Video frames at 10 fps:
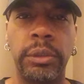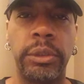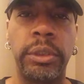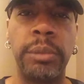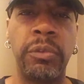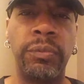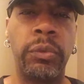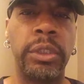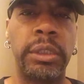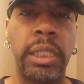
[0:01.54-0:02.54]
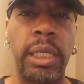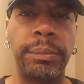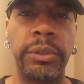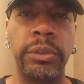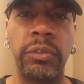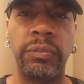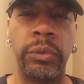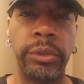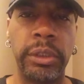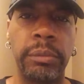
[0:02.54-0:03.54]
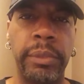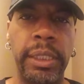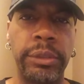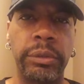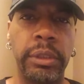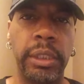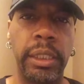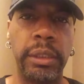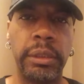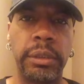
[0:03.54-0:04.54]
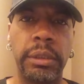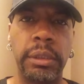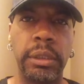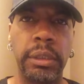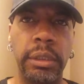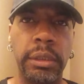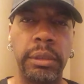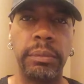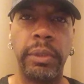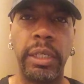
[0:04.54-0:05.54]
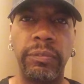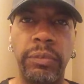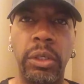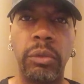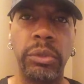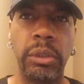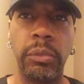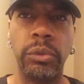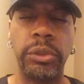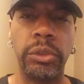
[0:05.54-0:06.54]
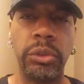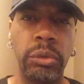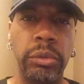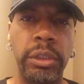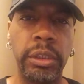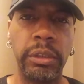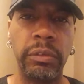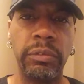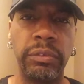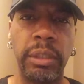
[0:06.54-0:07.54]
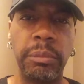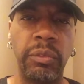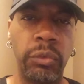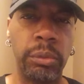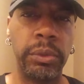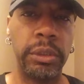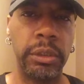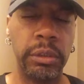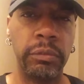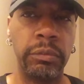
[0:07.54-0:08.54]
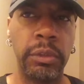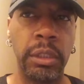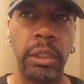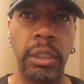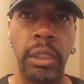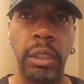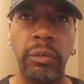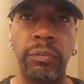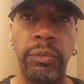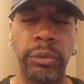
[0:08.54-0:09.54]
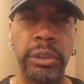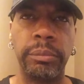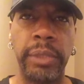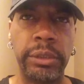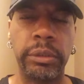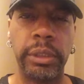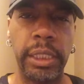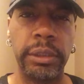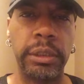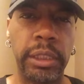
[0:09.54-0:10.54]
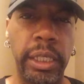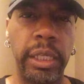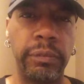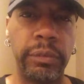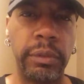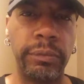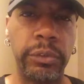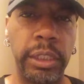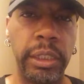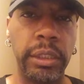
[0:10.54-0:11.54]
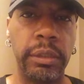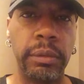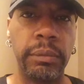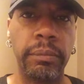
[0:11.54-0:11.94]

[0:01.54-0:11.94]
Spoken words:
Simple Forex Options Forex Masterclass is by far one of the most intuitive and informative Forex masterclasses that I have ever taken.